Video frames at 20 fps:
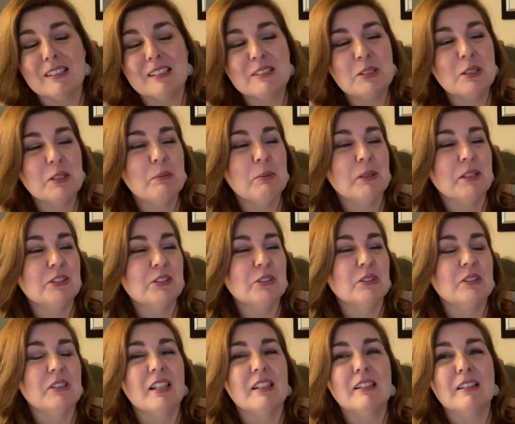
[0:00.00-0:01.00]
They took a
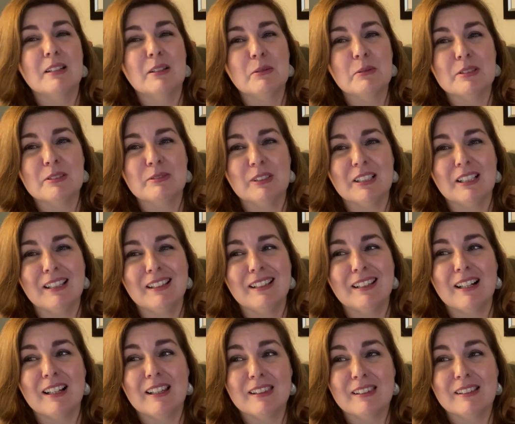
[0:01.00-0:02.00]
picture. They thought it was funny
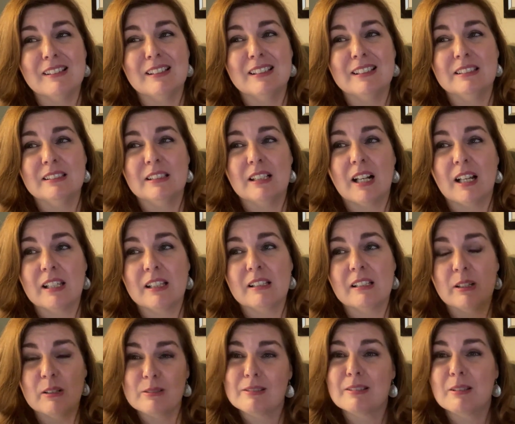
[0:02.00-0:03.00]
that I thought that I could
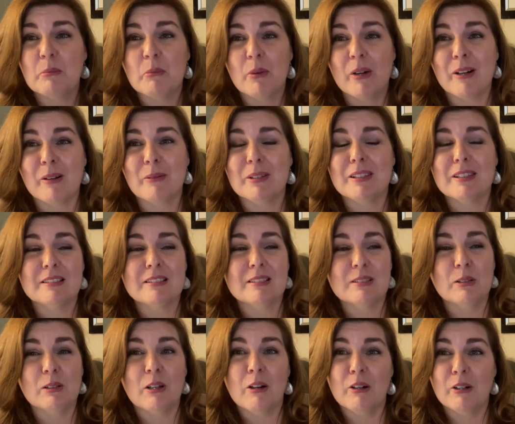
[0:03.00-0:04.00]
go somewhere with this
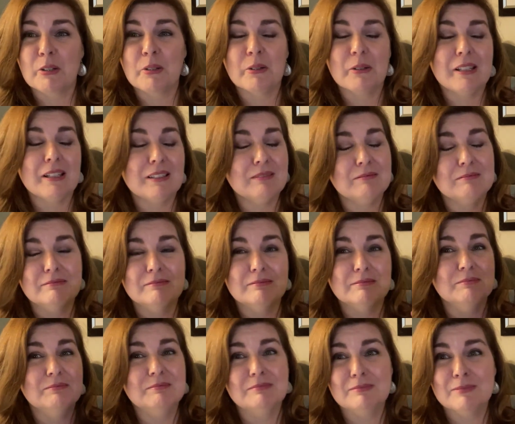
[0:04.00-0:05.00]
little concrete
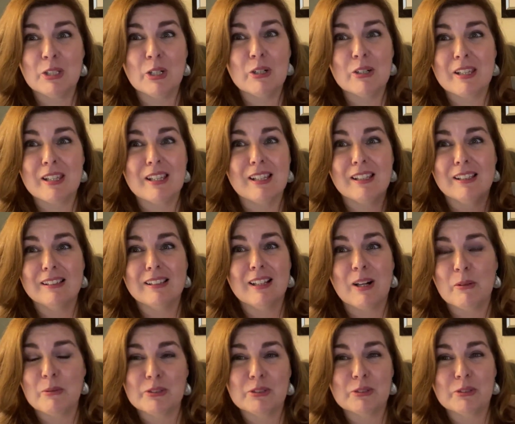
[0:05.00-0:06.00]
donkey that
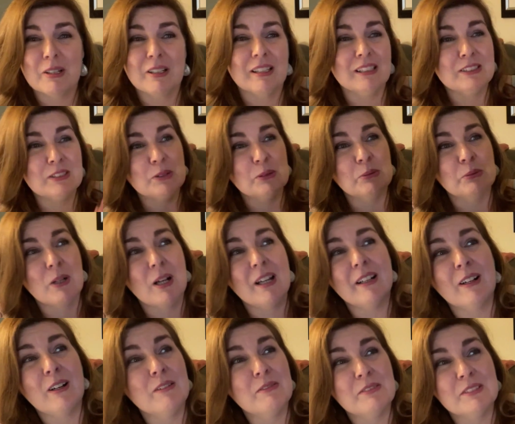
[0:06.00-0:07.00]
I was trying to
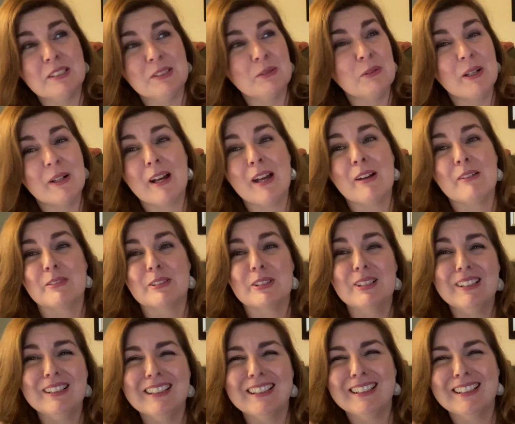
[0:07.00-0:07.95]
ride off into wherever.